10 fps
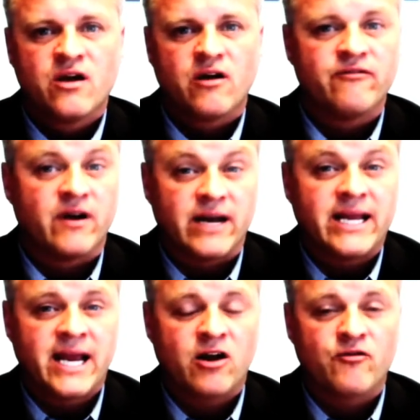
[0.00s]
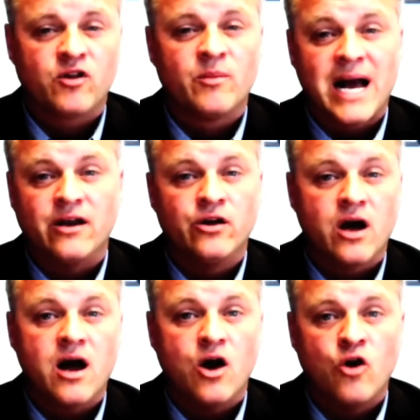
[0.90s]
are very careful about
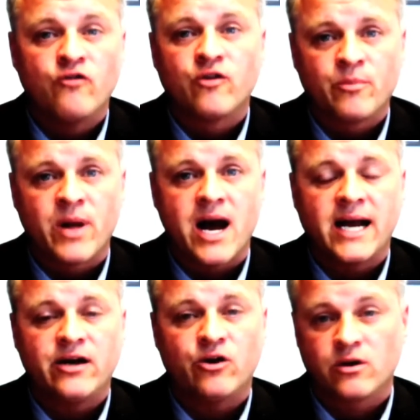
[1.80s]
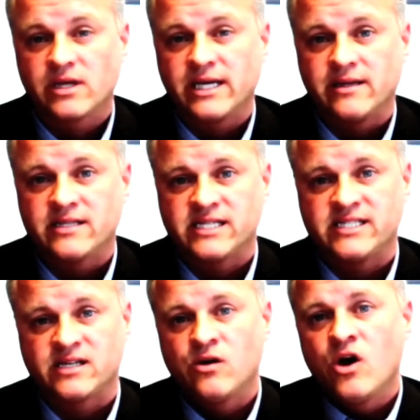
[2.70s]
not overbuying early in the
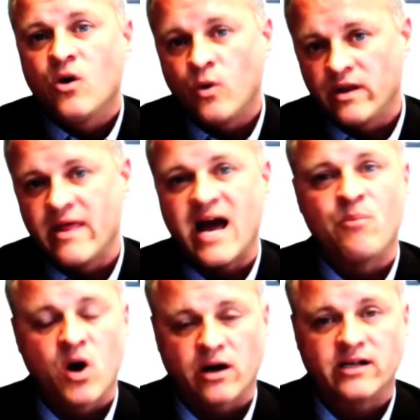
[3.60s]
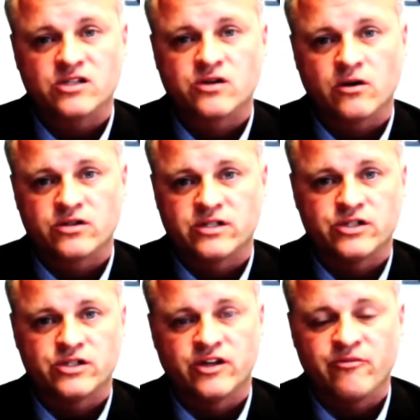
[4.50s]
season when that market starts to
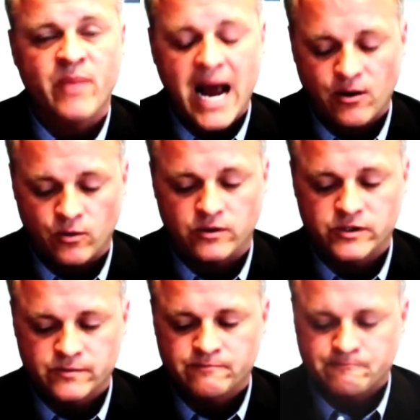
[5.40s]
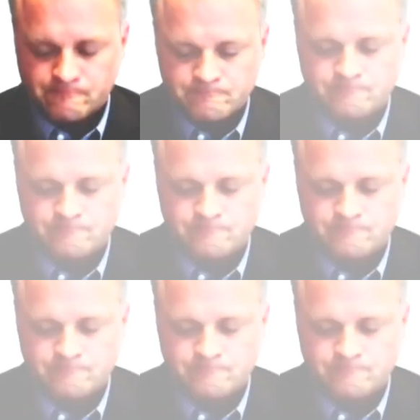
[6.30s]
shift backwards.